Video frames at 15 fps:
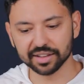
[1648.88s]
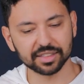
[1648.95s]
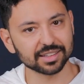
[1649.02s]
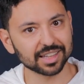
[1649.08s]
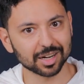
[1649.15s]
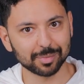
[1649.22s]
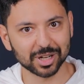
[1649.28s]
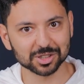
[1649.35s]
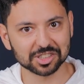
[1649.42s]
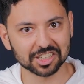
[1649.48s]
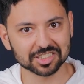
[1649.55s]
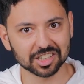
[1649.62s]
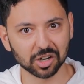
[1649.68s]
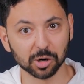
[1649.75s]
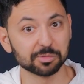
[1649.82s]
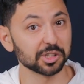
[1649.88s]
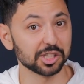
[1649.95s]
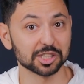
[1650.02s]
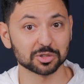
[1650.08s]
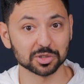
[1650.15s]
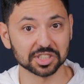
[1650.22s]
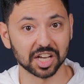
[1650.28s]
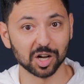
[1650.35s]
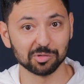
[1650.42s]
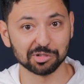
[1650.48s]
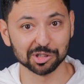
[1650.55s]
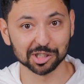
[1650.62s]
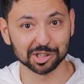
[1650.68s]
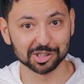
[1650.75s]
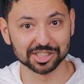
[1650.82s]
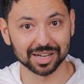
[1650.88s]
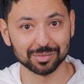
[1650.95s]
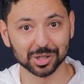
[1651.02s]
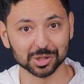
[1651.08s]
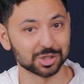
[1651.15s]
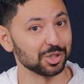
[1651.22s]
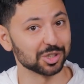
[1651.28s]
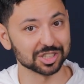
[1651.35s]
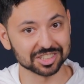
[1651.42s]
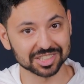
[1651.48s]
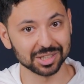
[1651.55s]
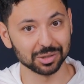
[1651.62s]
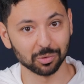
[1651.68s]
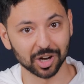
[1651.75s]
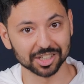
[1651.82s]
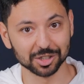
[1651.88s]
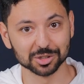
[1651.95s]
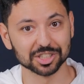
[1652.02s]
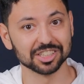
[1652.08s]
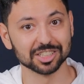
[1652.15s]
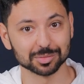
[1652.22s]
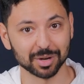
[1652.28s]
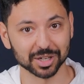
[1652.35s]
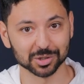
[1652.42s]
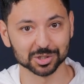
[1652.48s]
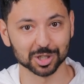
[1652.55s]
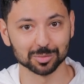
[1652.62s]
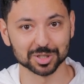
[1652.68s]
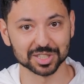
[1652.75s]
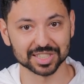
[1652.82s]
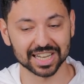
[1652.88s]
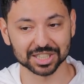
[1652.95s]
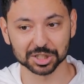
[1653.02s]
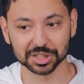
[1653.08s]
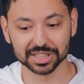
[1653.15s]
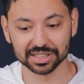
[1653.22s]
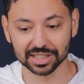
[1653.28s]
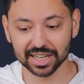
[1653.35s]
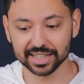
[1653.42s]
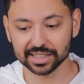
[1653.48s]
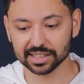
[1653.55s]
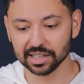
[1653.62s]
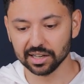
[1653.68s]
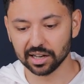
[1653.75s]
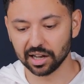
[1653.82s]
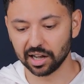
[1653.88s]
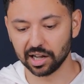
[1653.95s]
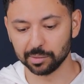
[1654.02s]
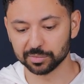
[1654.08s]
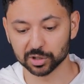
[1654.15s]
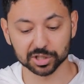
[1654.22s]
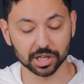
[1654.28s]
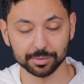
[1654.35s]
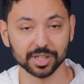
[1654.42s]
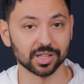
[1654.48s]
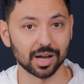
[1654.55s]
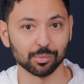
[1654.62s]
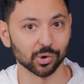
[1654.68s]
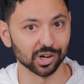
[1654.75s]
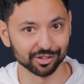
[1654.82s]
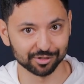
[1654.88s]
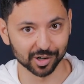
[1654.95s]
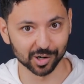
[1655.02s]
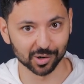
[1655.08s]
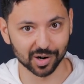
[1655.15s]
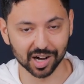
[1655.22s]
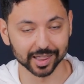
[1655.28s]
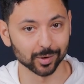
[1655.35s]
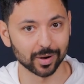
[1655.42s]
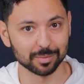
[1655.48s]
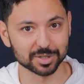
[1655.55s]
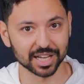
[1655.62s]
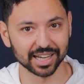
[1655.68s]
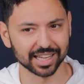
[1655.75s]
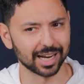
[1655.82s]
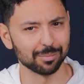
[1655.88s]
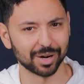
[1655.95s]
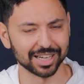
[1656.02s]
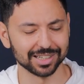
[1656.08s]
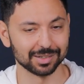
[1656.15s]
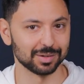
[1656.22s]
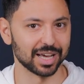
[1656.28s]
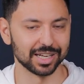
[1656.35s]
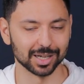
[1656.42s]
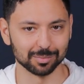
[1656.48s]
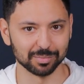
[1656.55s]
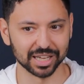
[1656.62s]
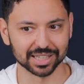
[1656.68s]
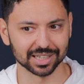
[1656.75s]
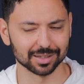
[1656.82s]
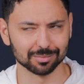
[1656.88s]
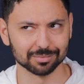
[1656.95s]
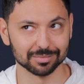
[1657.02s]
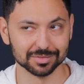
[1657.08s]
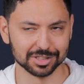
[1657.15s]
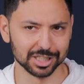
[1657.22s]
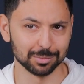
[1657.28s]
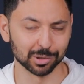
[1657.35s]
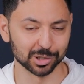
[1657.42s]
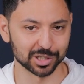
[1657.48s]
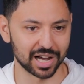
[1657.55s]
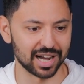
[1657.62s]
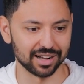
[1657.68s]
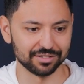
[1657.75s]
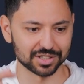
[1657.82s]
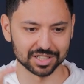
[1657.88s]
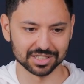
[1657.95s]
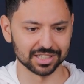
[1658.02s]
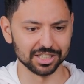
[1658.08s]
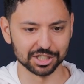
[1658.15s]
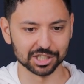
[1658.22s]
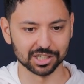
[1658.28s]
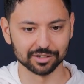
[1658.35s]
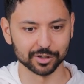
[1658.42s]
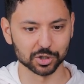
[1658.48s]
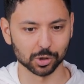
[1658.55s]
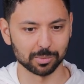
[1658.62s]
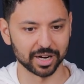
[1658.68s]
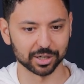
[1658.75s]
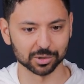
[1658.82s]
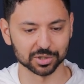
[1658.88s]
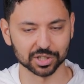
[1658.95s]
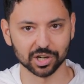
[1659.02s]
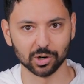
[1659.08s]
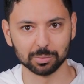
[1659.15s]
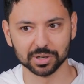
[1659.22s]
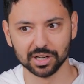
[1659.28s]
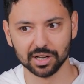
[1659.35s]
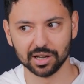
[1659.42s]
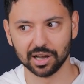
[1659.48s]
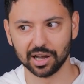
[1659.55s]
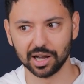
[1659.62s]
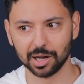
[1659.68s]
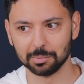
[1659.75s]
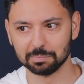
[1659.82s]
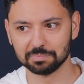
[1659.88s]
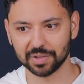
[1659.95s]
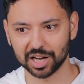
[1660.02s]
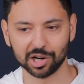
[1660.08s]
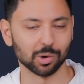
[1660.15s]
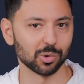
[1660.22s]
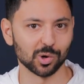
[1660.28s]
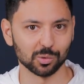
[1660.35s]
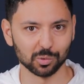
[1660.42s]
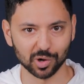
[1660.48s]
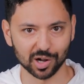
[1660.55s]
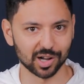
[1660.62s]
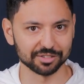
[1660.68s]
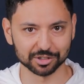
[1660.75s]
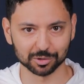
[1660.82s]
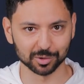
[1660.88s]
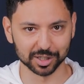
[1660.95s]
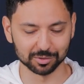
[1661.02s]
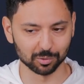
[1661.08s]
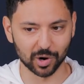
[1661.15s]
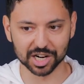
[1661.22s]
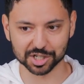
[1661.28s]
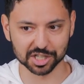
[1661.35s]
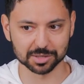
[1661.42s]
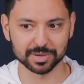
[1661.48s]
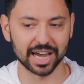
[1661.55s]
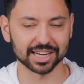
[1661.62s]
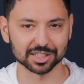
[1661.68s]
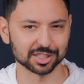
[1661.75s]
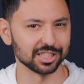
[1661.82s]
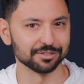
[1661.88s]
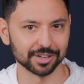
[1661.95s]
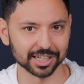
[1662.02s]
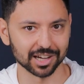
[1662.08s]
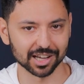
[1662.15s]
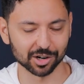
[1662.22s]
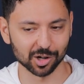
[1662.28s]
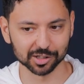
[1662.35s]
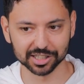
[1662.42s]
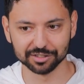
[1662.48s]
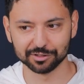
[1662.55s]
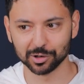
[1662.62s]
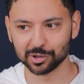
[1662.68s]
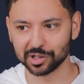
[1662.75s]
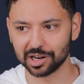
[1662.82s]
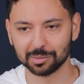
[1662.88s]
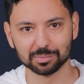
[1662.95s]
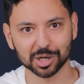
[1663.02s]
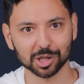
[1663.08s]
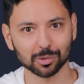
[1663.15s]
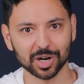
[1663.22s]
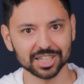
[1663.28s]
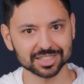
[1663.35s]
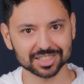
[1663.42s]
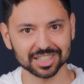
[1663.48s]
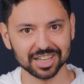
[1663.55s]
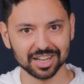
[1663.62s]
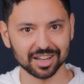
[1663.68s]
I think that about does it. Hopefully this was a helpful little demo so you can see what using these microscopes is actually like. There's going to be a lot more info on the website, and I might end up making deeper dives into each individual microscope. I don't know, I'll have to watch this back and see if I got all the info in there. But otherwise,